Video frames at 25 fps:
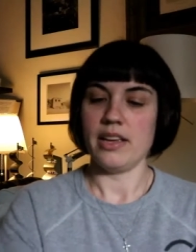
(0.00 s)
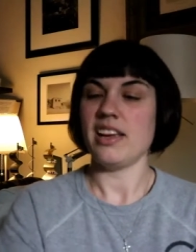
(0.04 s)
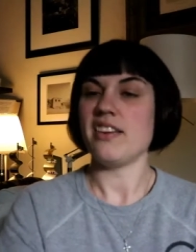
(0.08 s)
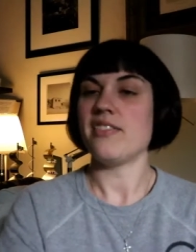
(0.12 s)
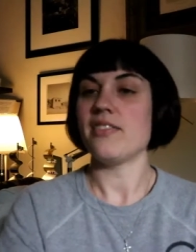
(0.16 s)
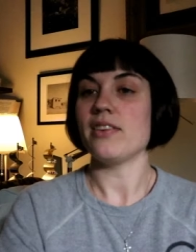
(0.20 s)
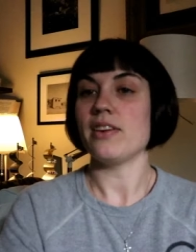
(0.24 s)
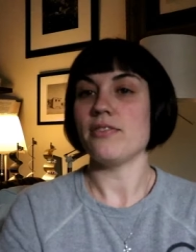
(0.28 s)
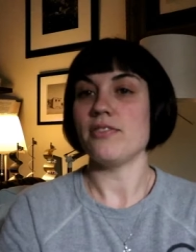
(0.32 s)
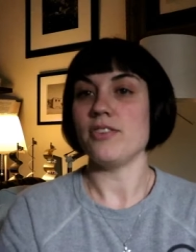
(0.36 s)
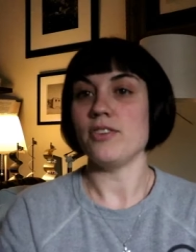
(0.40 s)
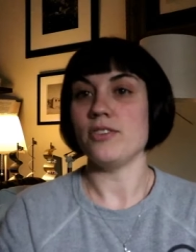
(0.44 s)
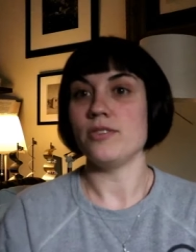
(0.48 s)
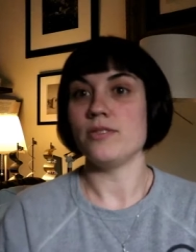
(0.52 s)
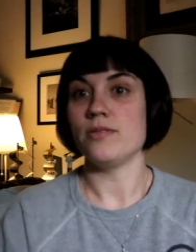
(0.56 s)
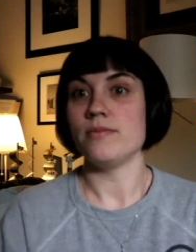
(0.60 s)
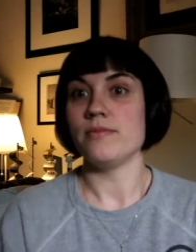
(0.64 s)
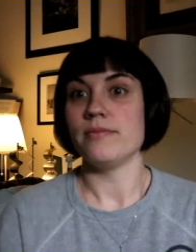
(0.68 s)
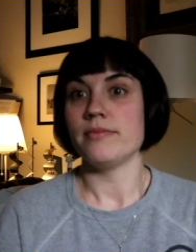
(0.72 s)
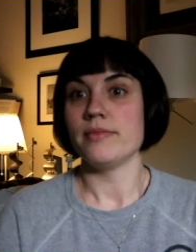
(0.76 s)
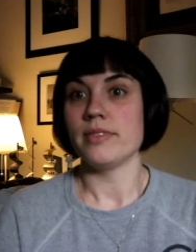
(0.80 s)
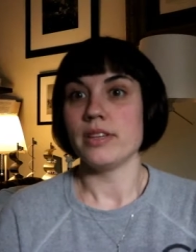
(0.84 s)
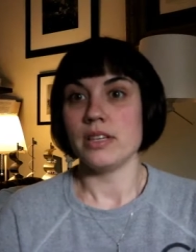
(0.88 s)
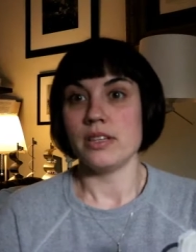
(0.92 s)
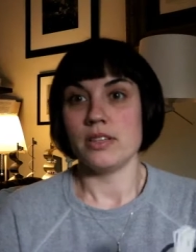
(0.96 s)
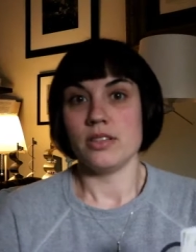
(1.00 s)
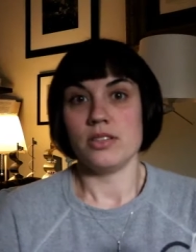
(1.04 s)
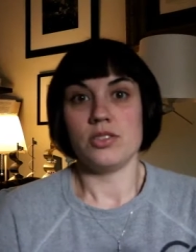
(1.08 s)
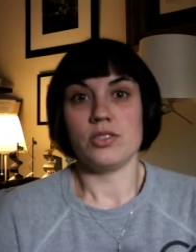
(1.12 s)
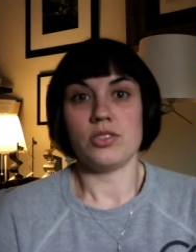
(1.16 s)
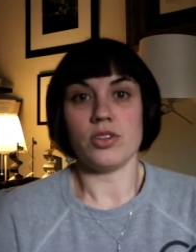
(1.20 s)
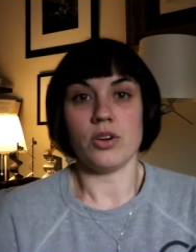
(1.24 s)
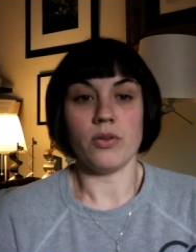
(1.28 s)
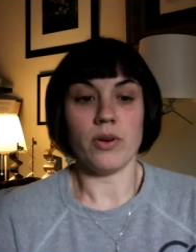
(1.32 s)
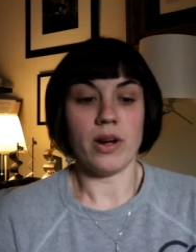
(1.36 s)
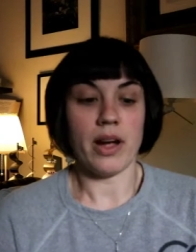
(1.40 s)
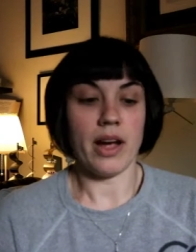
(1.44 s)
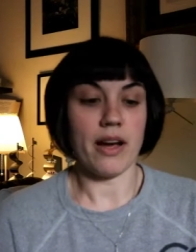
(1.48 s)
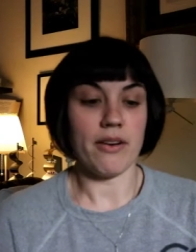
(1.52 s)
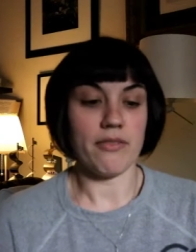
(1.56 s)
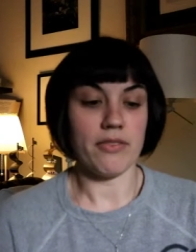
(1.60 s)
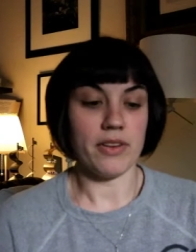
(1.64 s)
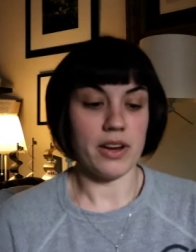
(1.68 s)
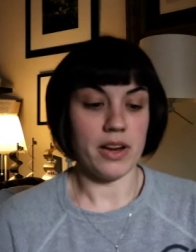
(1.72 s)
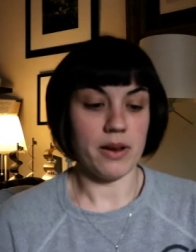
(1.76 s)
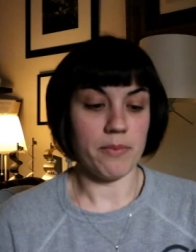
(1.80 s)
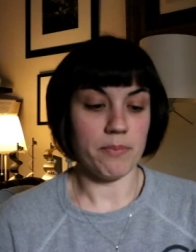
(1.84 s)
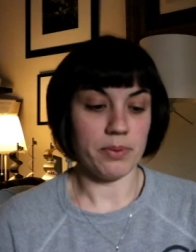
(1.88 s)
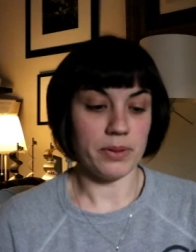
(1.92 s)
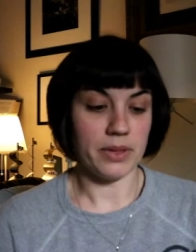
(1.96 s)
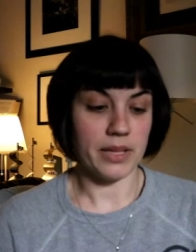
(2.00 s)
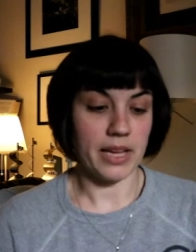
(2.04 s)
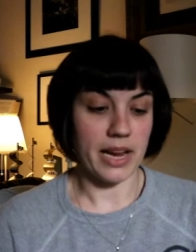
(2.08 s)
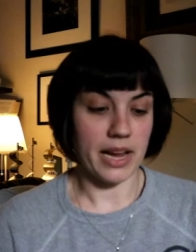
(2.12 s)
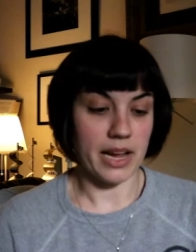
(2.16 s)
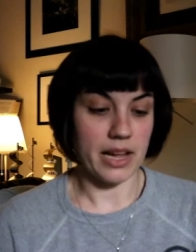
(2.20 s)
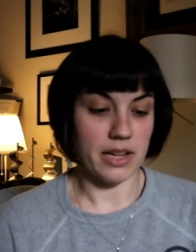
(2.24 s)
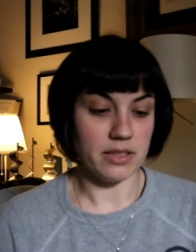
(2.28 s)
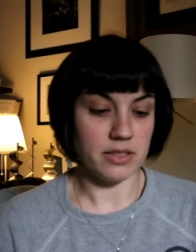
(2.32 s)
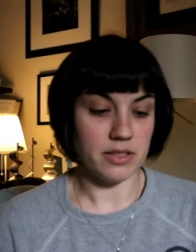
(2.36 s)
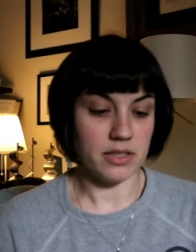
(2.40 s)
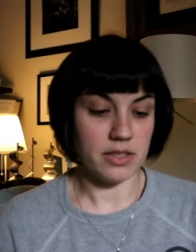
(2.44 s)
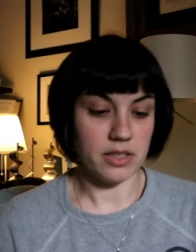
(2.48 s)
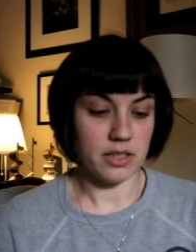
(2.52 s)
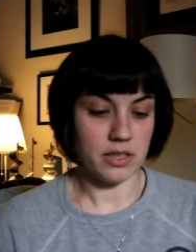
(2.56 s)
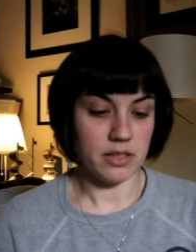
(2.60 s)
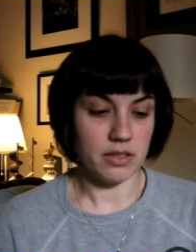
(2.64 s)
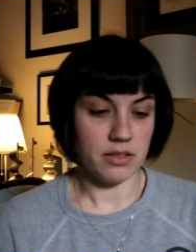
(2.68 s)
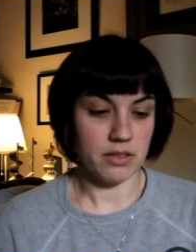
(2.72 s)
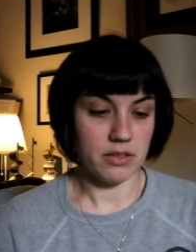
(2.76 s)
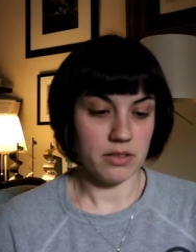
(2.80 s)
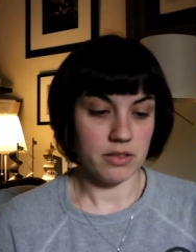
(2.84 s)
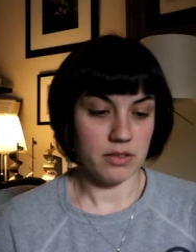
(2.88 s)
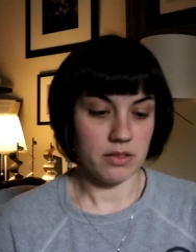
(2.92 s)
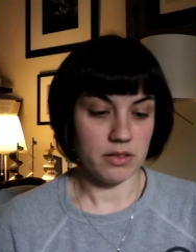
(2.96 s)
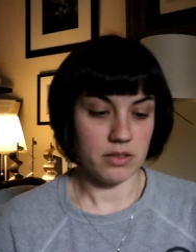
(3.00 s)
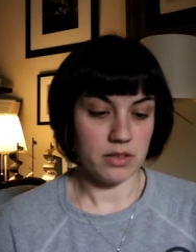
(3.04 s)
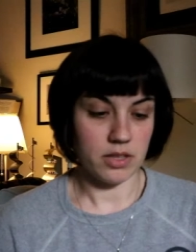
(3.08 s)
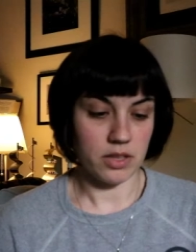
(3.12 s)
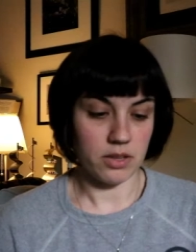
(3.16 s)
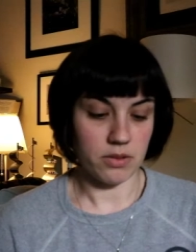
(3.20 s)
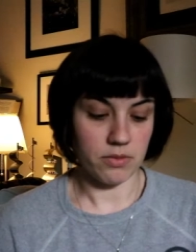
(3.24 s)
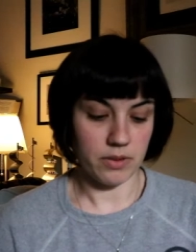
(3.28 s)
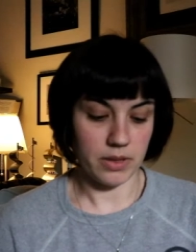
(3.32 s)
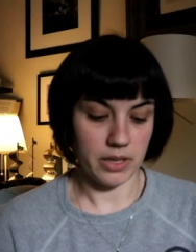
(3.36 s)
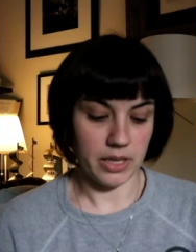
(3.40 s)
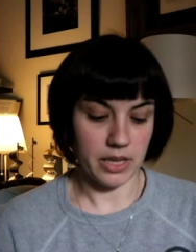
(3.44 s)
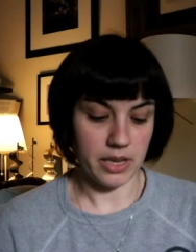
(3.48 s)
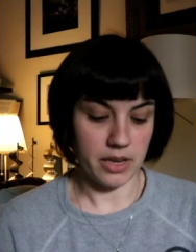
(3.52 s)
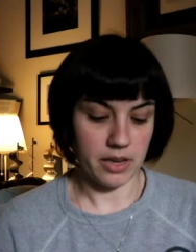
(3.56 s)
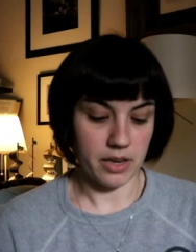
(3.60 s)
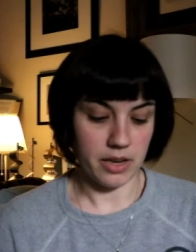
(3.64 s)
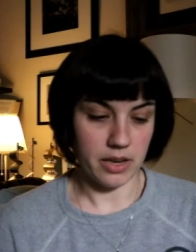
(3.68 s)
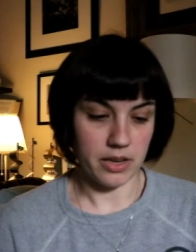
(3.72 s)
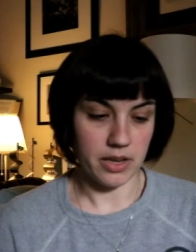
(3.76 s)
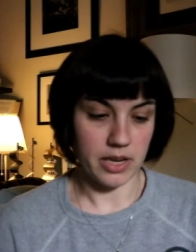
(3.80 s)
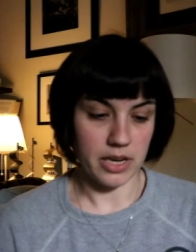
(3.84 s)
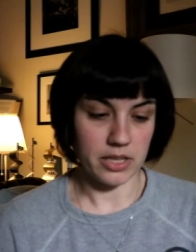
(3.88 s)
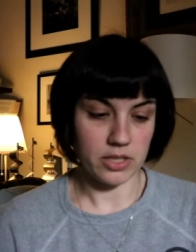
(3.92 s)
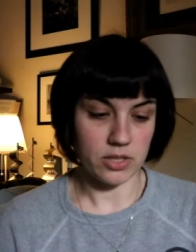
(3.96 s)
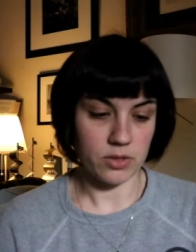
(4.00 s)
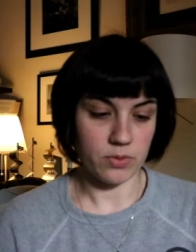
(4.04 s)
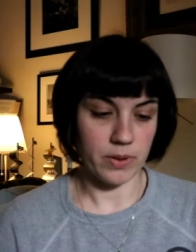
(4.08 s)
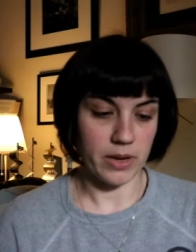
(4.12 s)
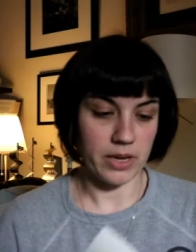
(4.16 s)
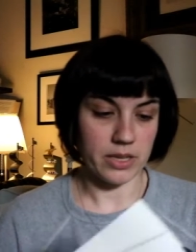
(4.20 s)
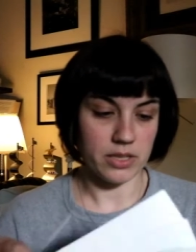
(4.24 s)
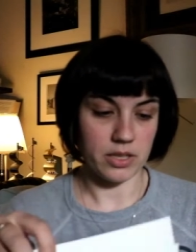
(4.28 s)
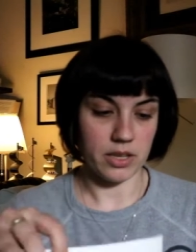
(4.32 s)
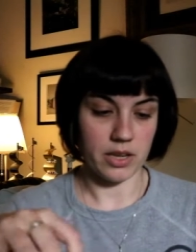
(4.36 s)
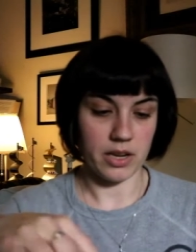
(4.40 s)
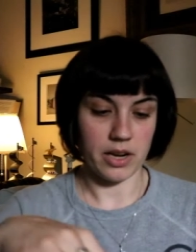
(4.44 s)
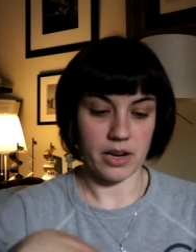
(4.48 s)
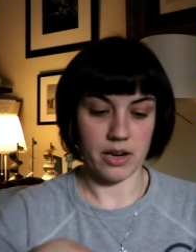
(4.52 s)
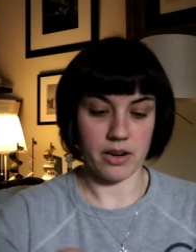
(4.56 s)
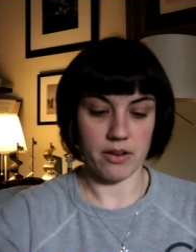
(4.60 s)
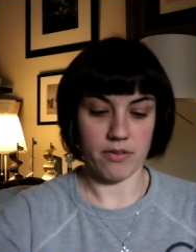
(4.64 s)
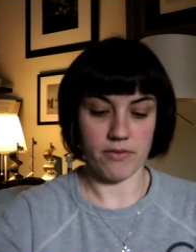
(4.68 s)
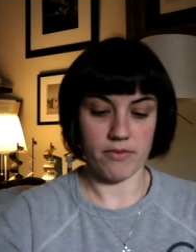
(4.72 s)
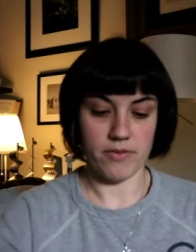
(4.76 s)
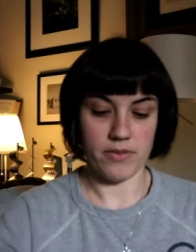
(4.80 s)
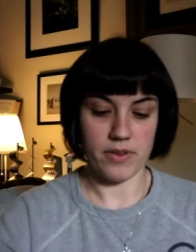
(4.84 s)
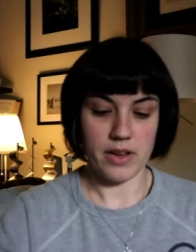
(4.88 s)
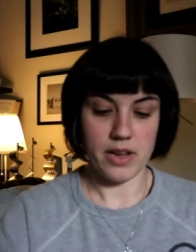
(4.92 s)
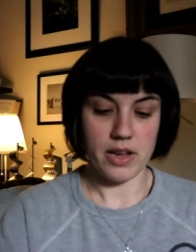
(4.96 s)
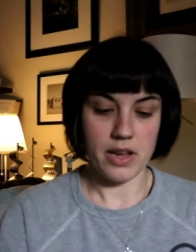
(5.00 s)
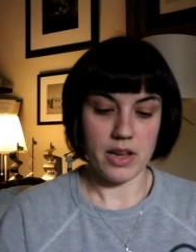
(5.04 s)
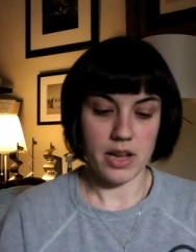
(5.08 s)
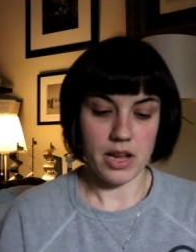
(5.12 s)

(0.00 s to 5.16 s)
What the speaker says: Even if you don't have any plans, they're really a nice way to kind of